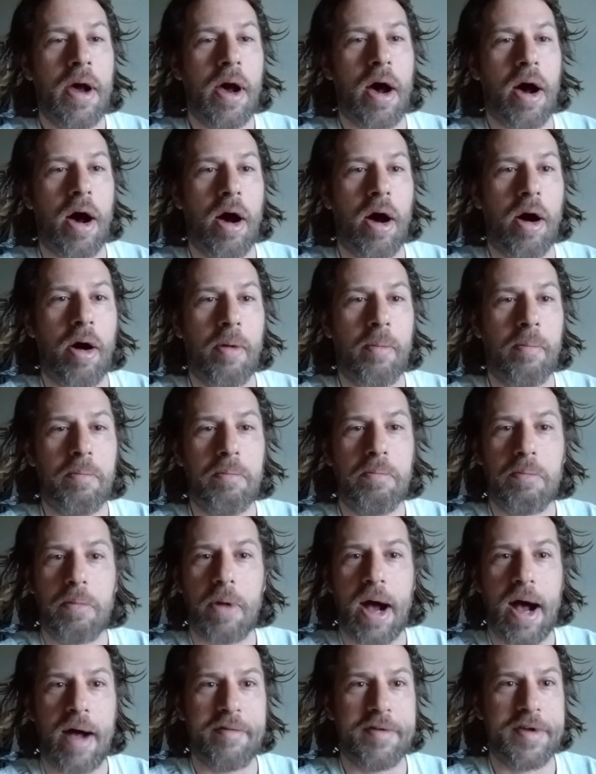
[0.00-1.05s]
Um,
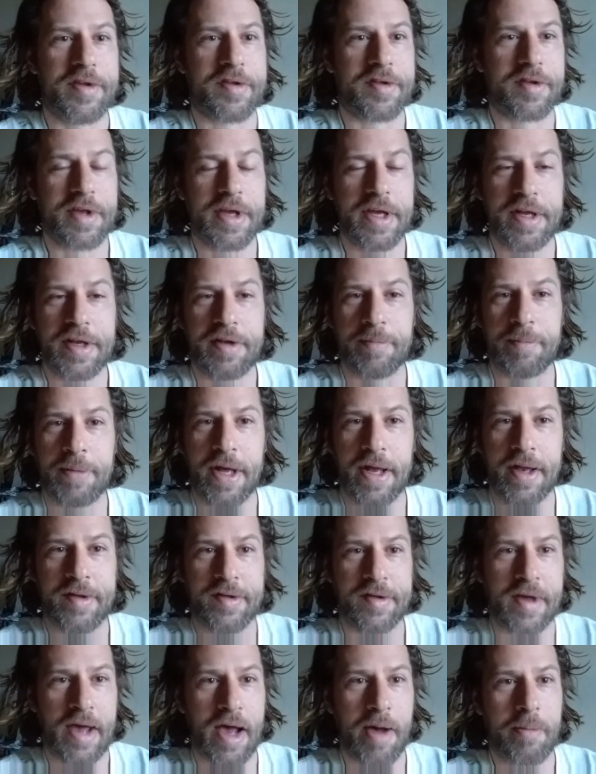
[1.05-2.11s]
obviously, it
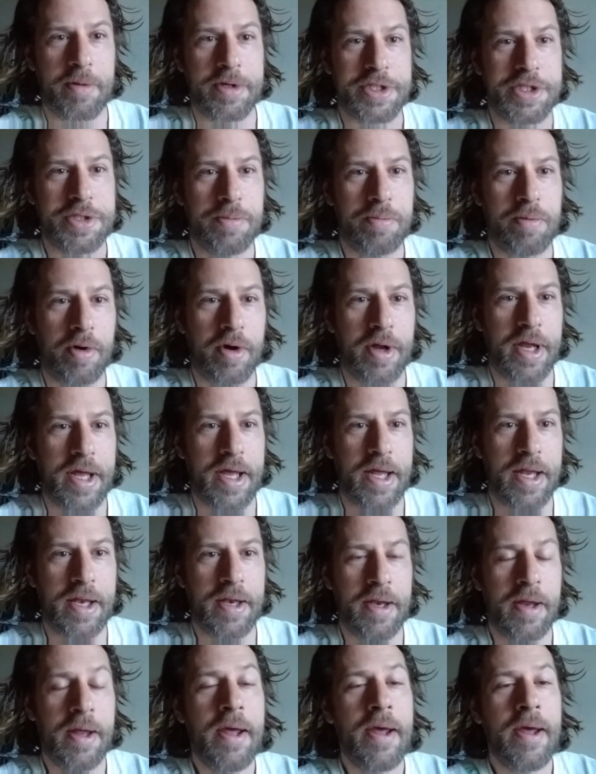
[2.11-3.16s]
depends how much you put
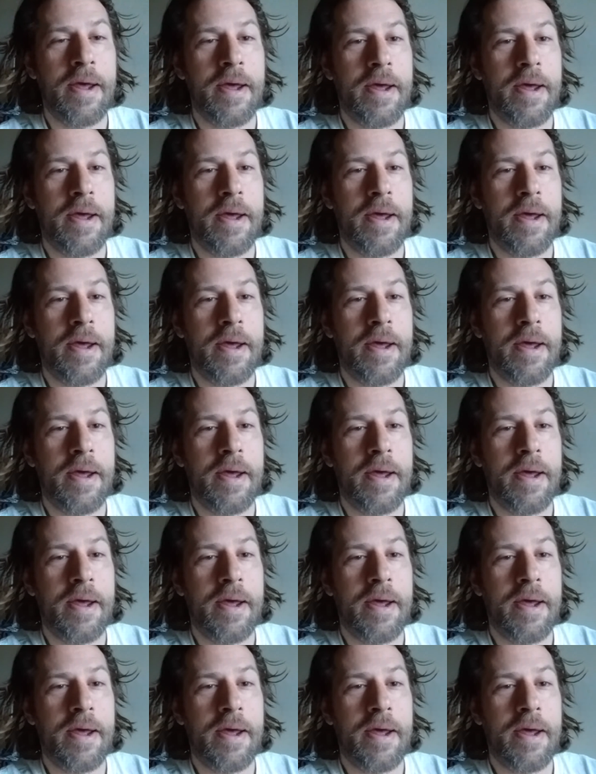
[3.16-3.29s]
in.